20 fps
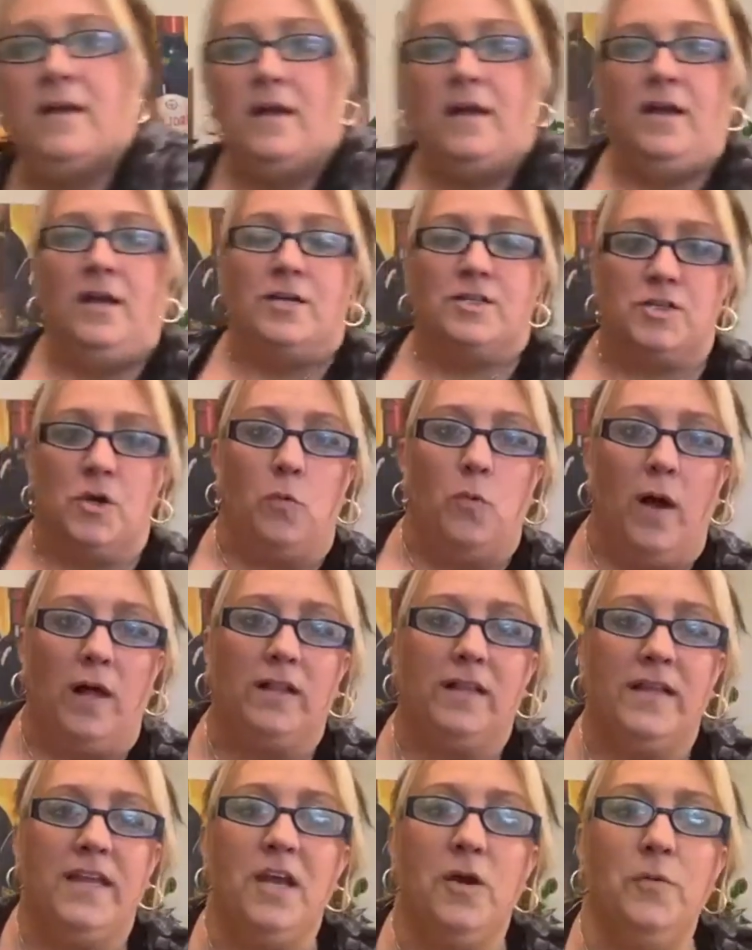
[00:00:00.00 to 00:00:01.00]
So while
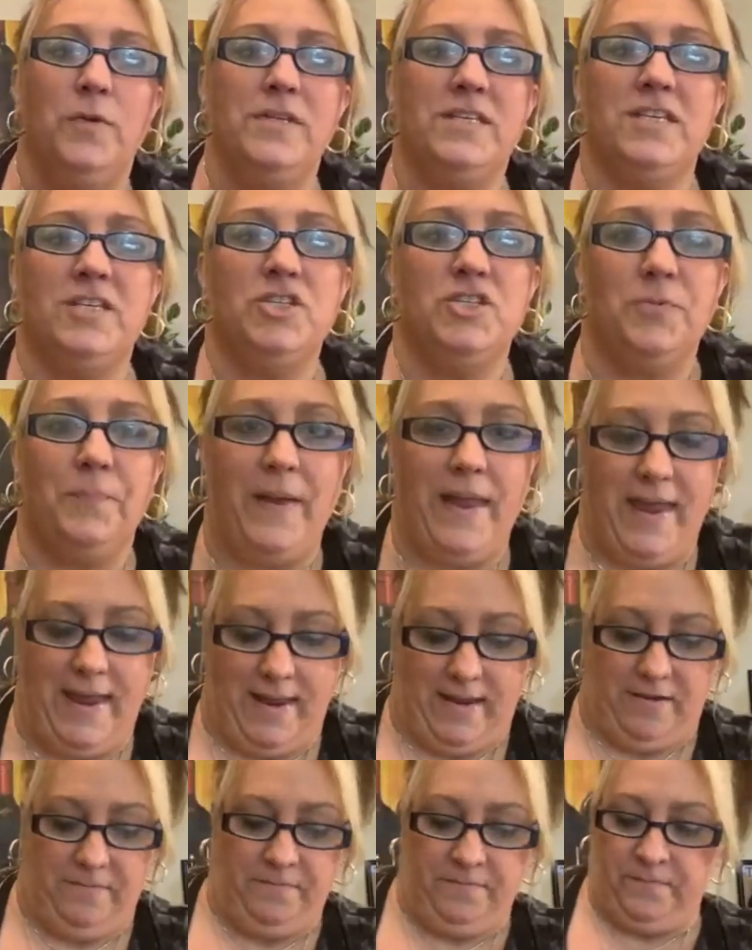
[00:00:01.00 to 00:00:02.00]
Leo was in
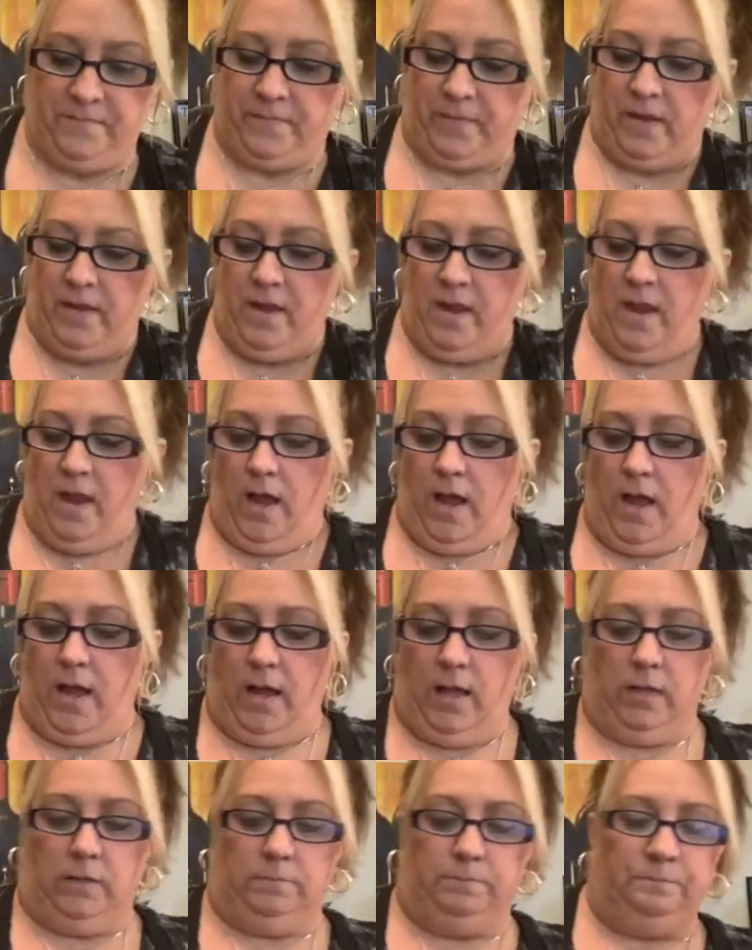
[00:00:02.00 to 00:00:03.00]
Japan,
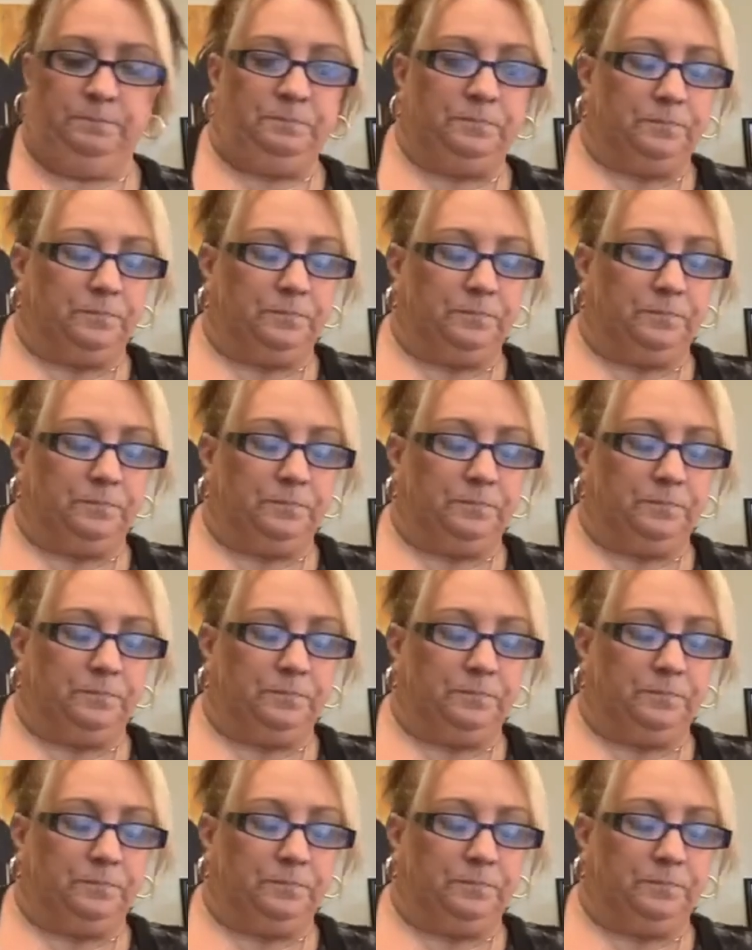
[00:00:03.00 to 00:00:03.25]
he